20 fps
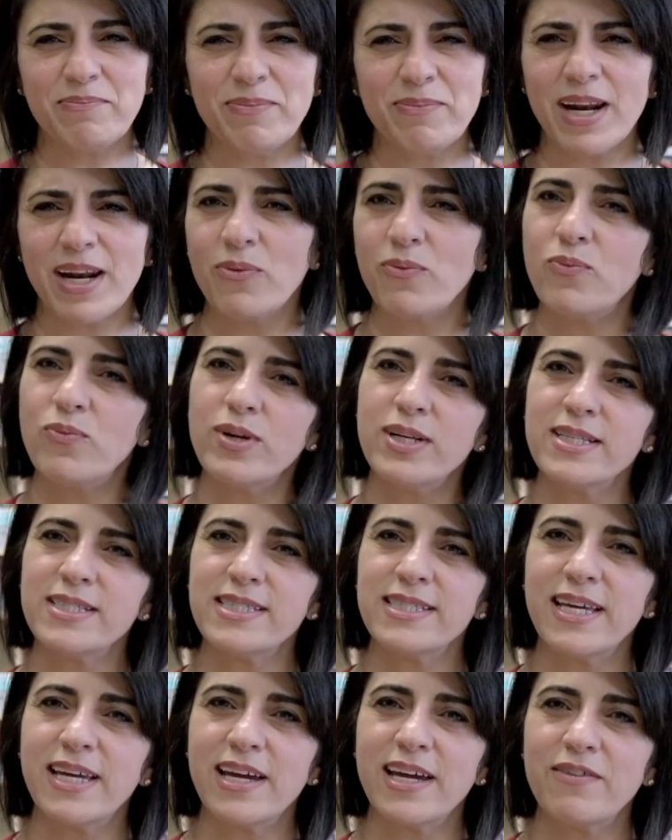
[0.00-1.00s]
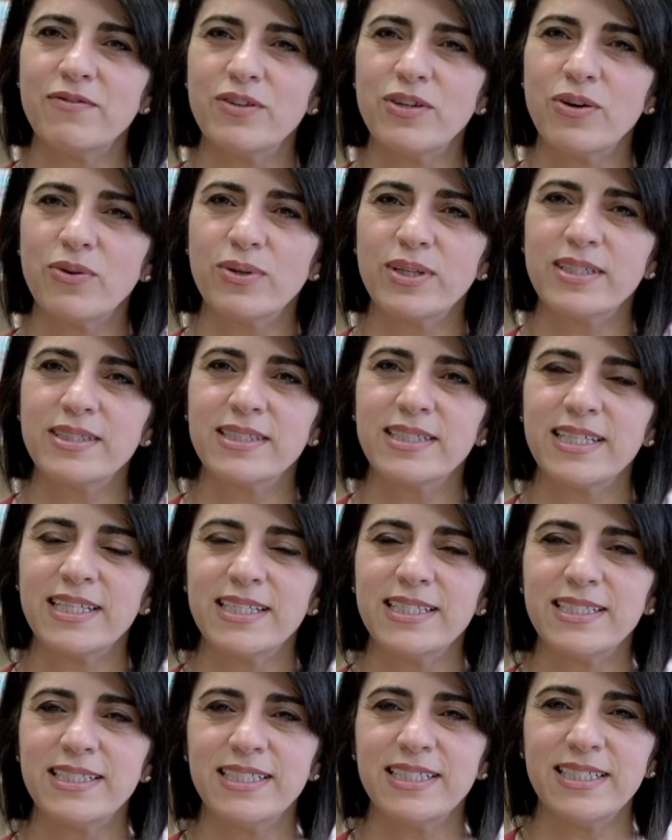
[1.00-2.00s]
But I wouldn't say I've noticed
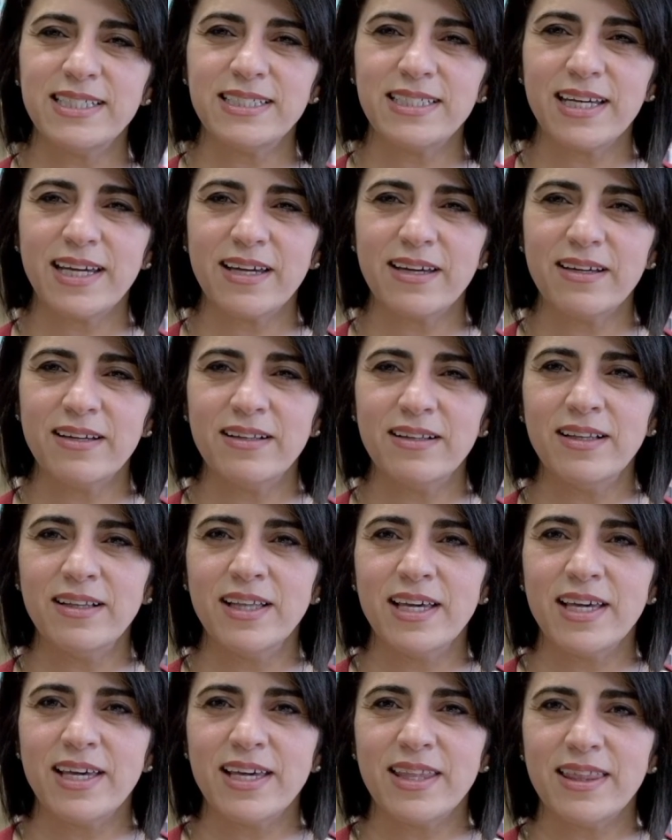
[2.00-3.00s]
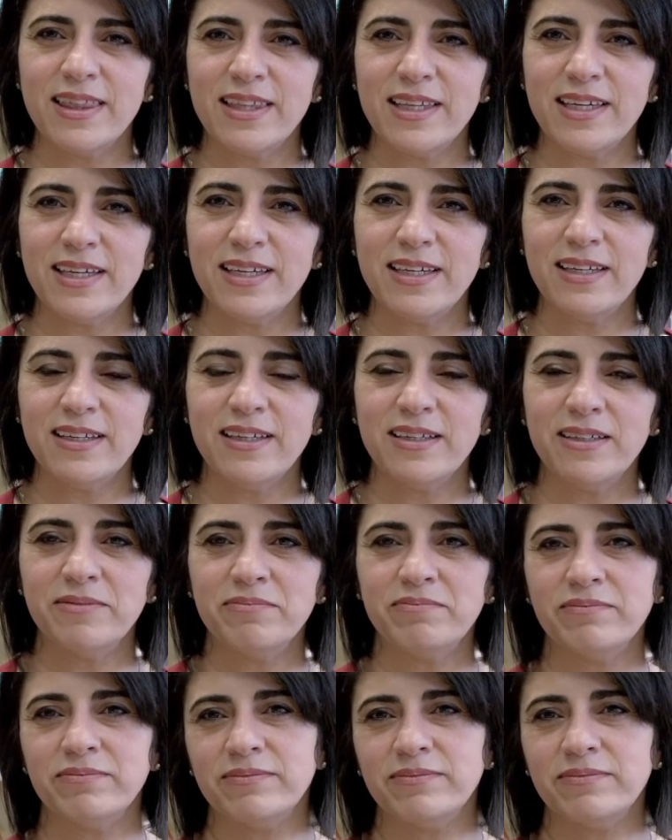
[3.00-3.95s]
in detail the